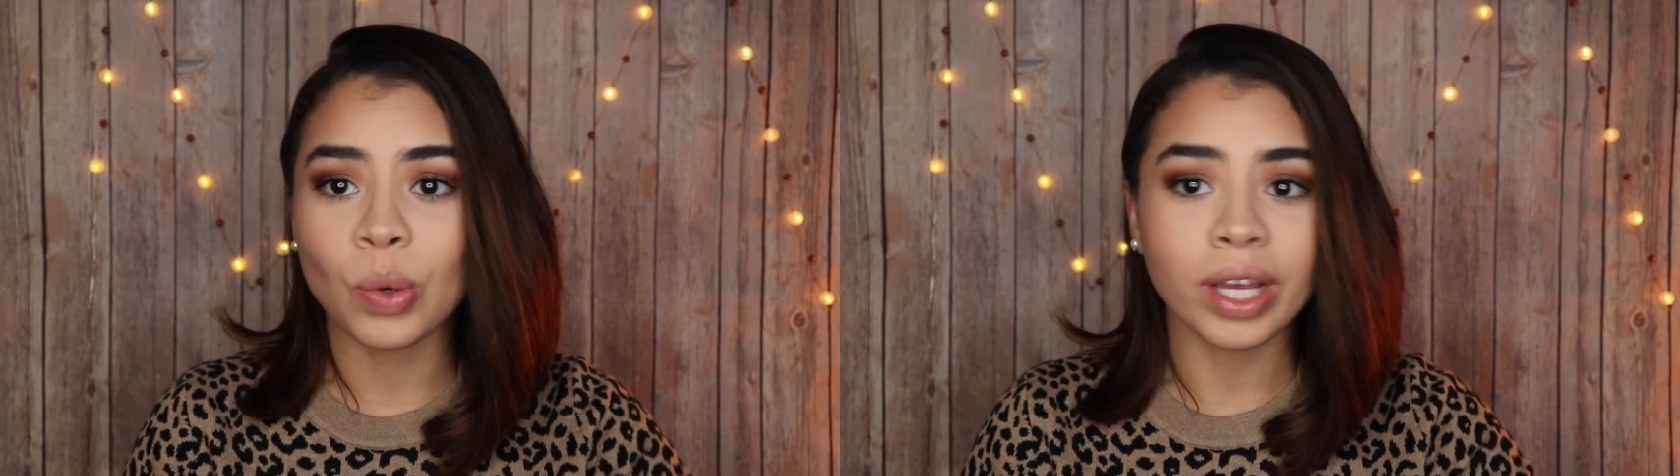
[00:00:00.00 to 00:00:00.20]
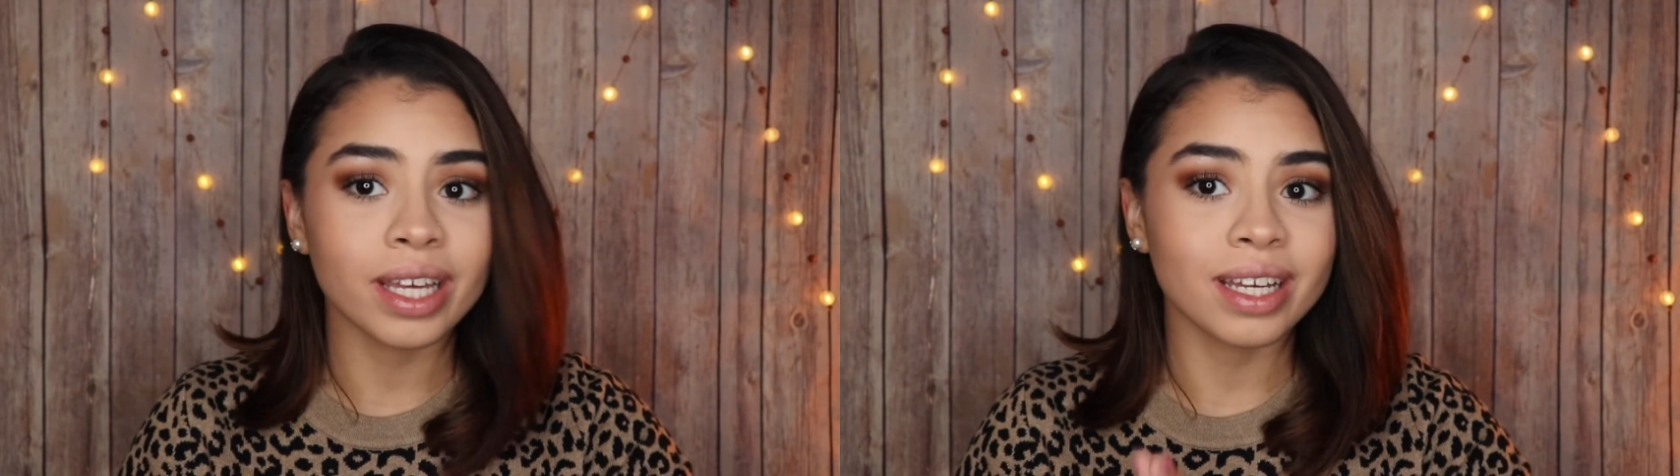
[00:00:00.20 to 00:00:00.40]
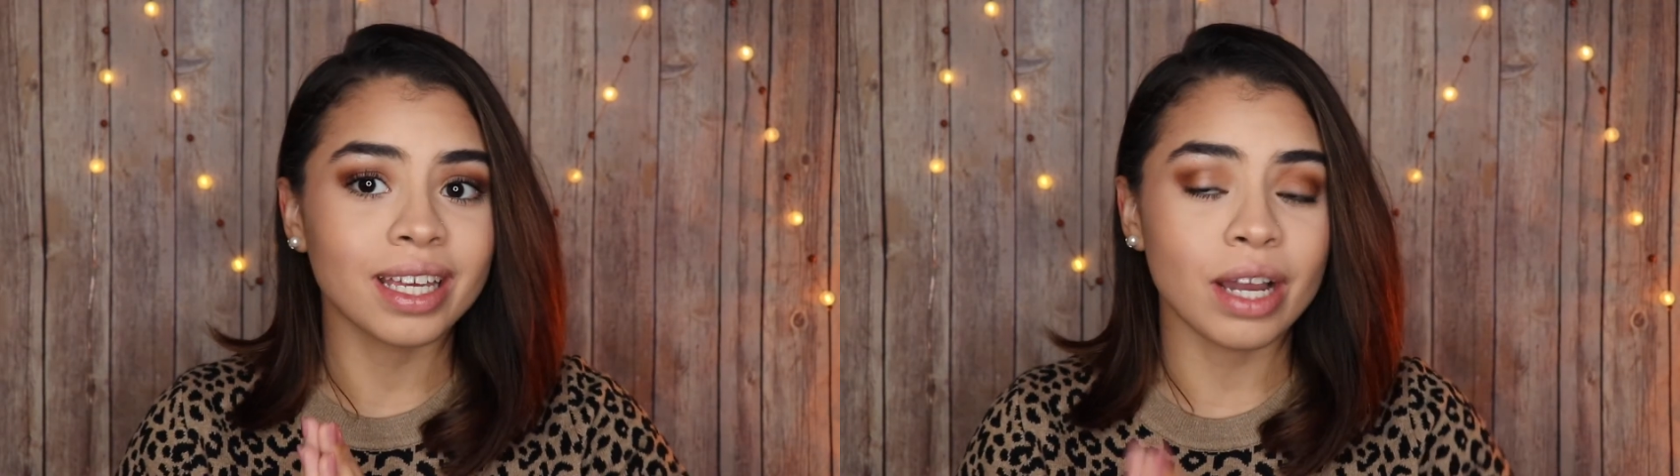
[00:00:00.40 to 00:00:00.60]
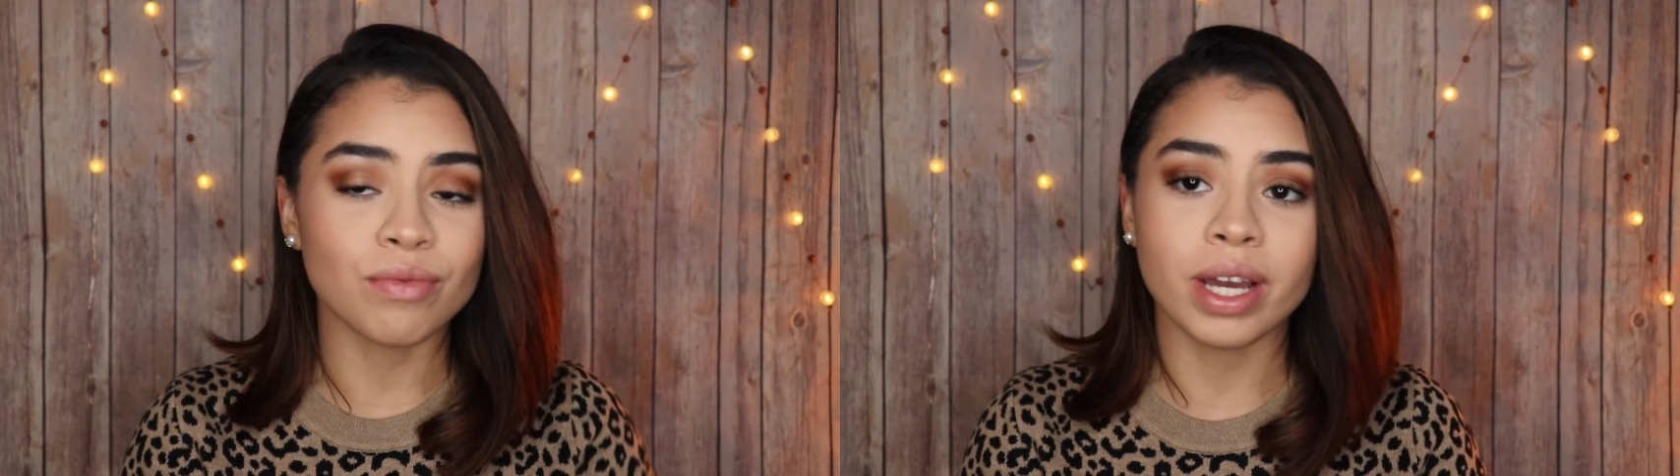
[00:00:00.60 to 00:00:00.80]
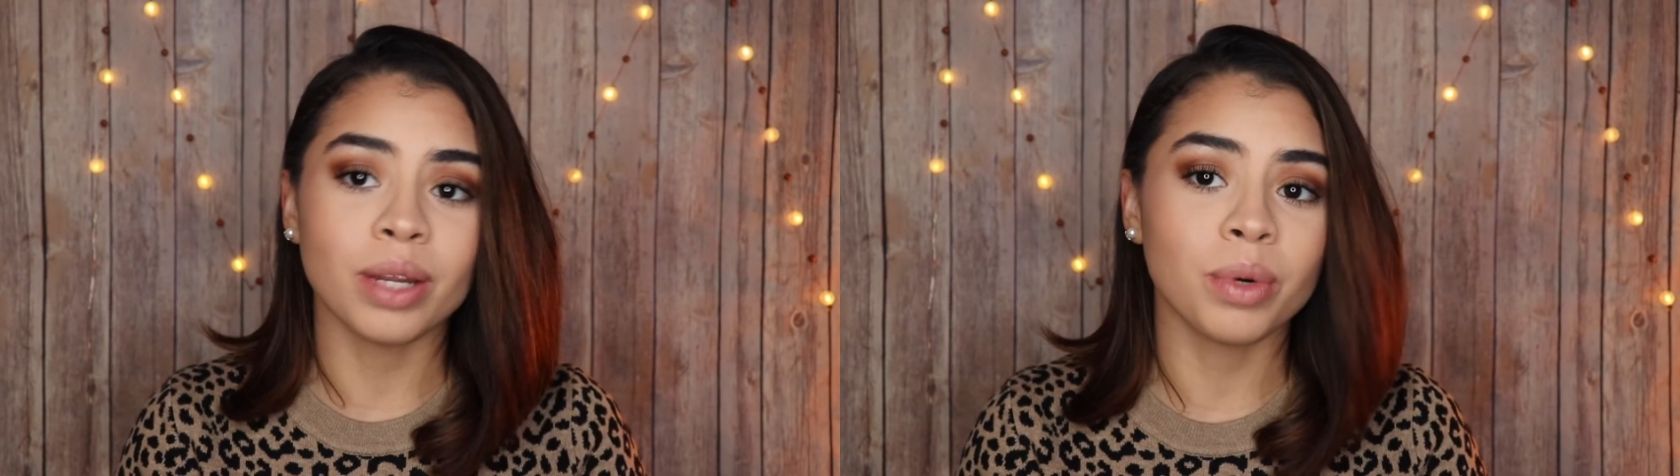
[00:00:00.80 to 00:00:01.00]
quick
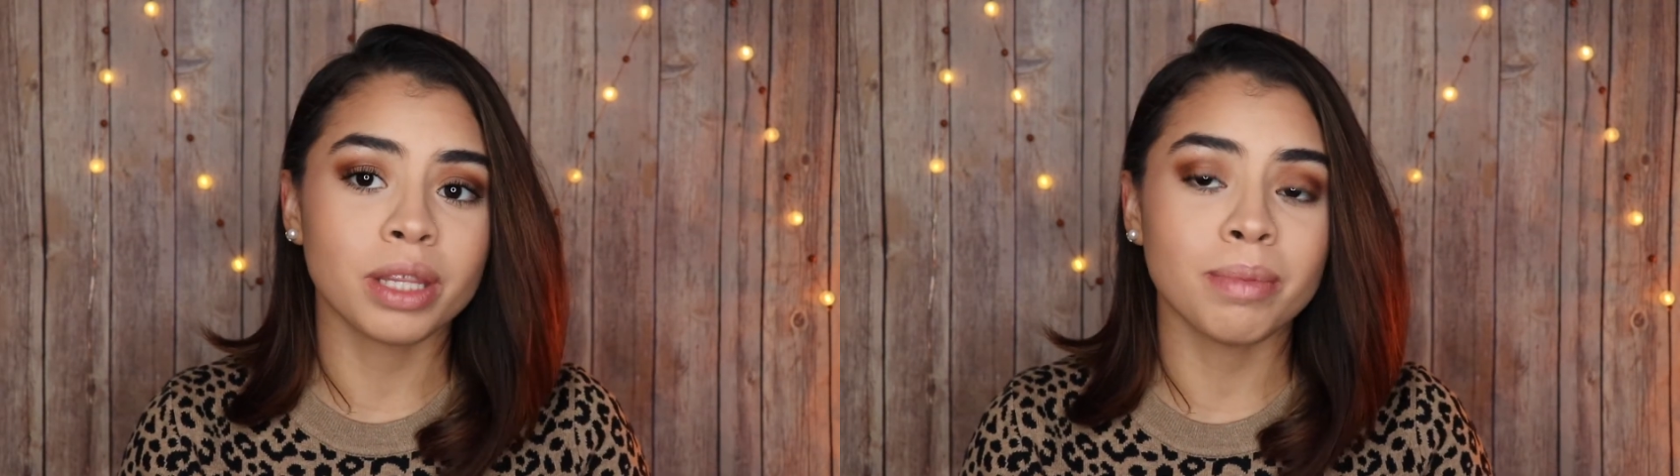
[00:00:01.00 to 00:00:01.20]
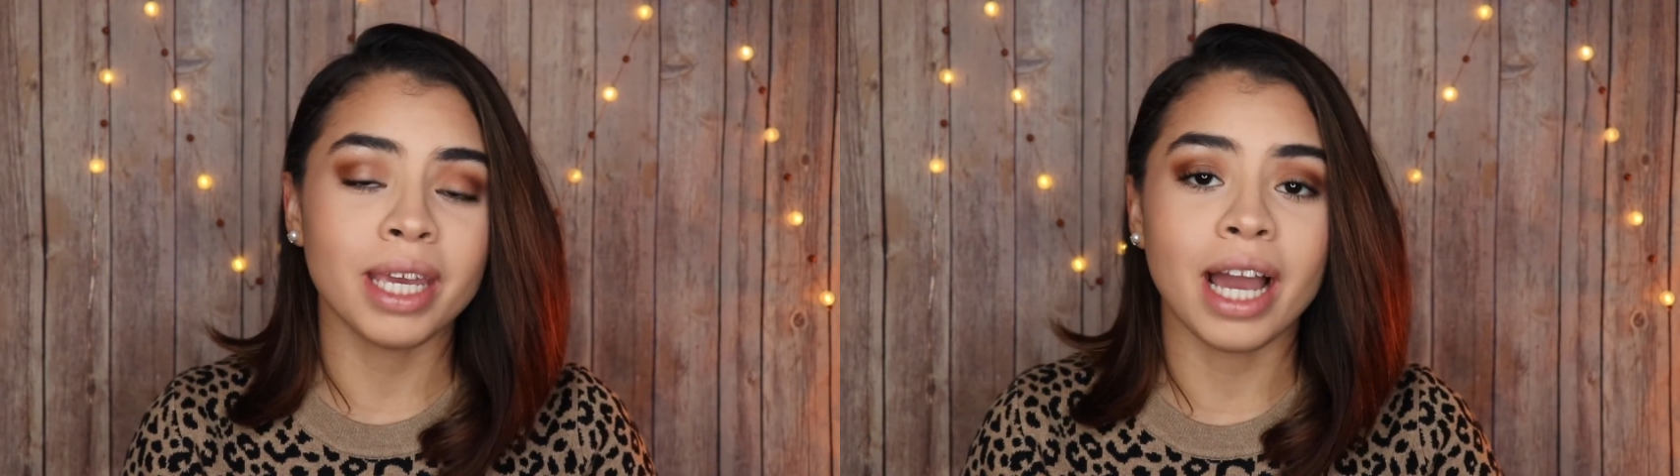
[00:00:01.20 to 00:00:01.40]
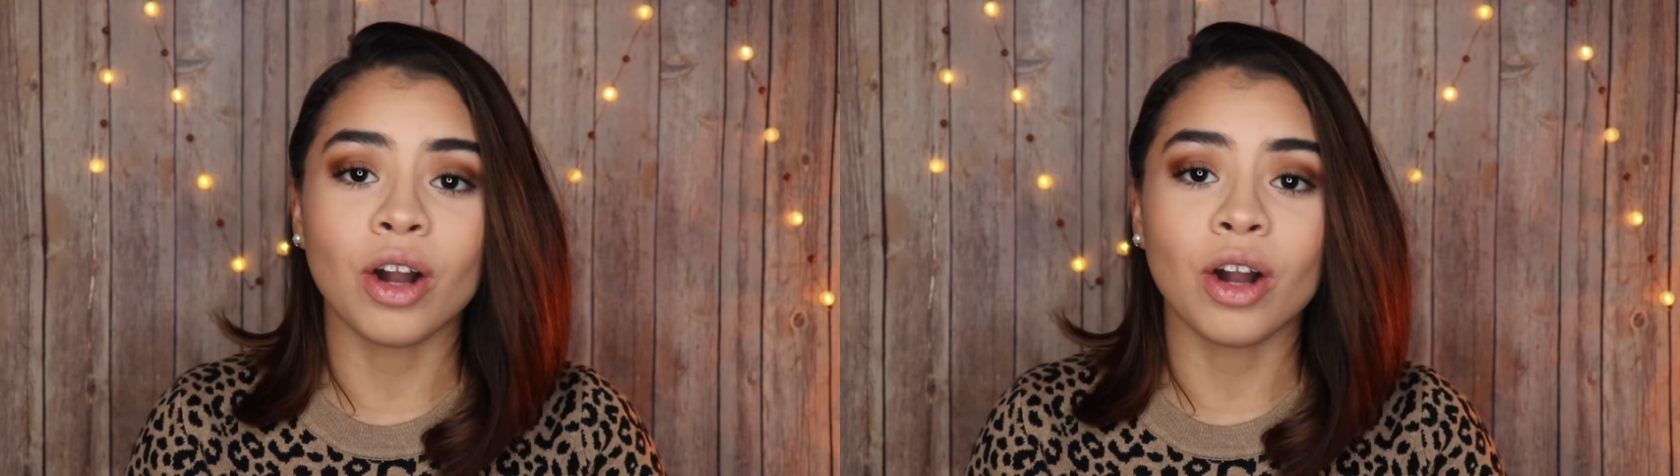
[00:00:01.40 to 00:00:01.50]
get ready with me.